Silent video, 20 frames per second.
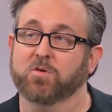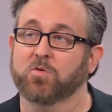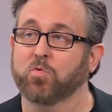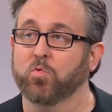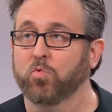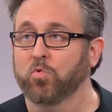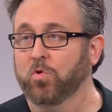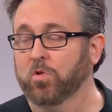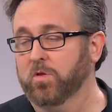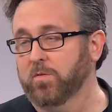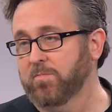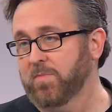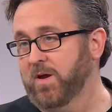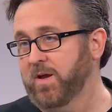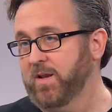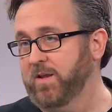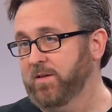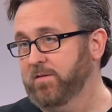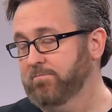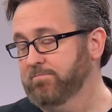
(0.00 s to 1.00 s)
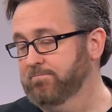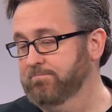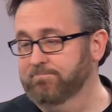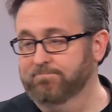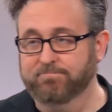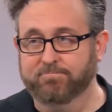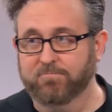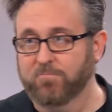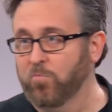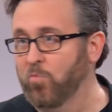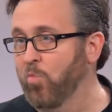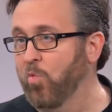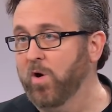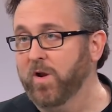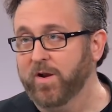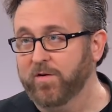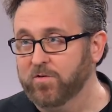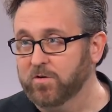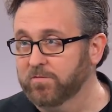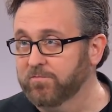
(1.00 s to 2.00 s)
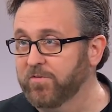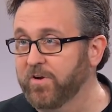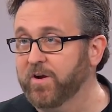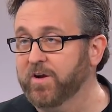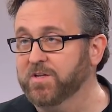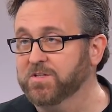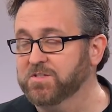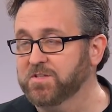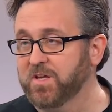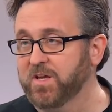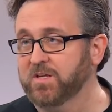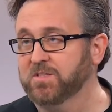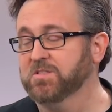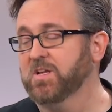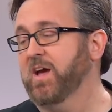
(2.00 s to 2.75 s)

cool combining whatever, various things.